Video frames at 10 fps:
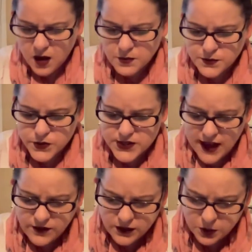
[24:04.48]

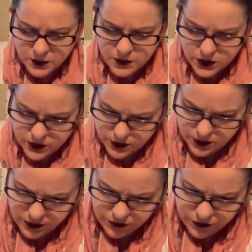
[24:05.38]
Seventh
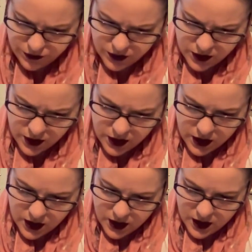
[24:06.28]
remove,
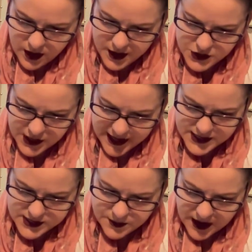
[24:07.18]
she has
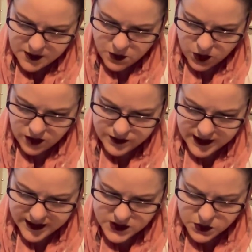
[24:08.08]
some kind of more of
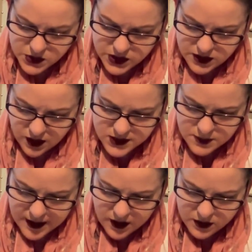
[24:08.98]
this where she talks
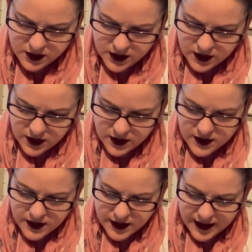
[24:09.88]
about
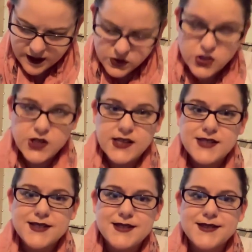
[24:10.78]
how
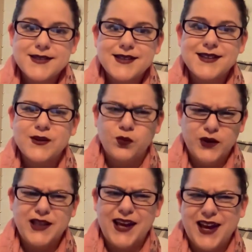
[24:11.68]
she's
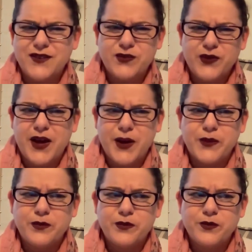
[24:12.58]
really kind
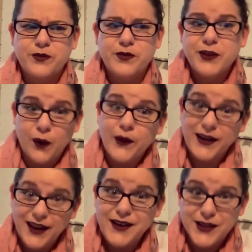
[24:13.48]
of going
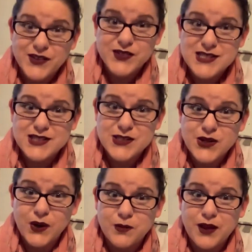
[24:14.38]
native is the
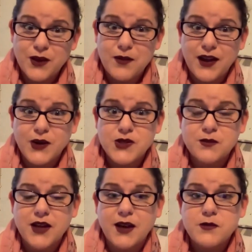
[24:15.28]
term that you might hear
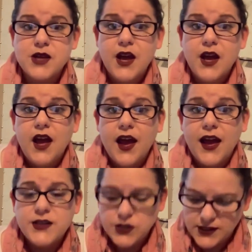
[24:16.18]
sometimes.
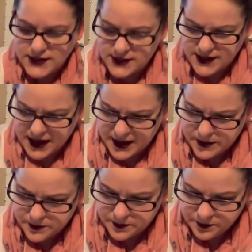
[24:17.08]
And she
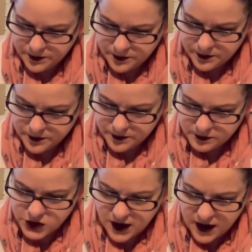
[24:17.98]

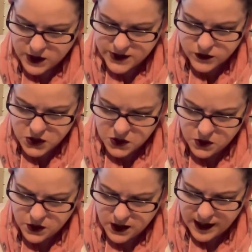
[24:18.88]
got herself
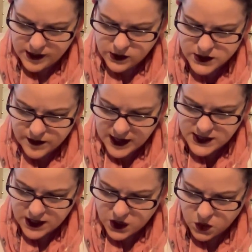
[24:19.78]
2 ears of
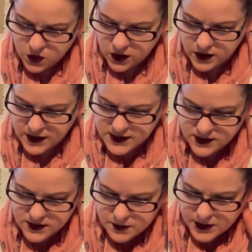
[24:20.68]
Indian corn and
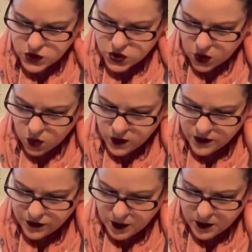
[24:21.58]
somebody stole one
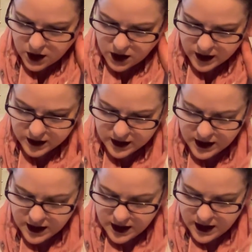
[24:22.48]
from her, and
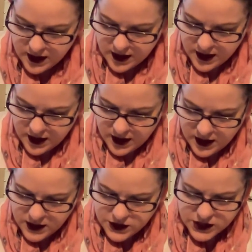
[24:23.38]

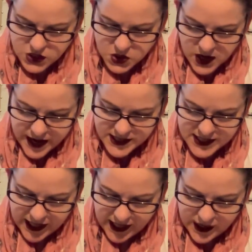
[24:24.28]
she's trying
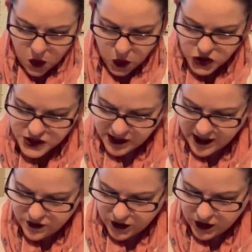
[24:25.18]
to eat horse
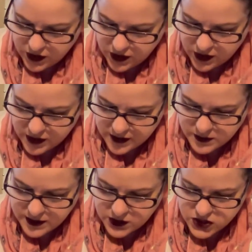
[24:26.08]
liver
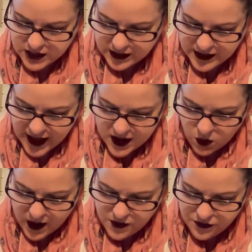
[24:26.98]
and they're stealing that
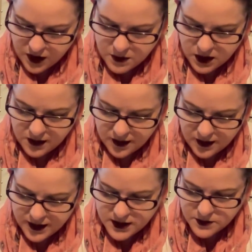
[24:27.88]
away from
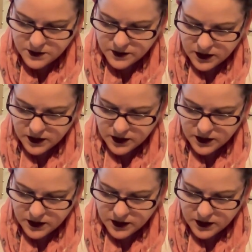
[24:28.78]
her. And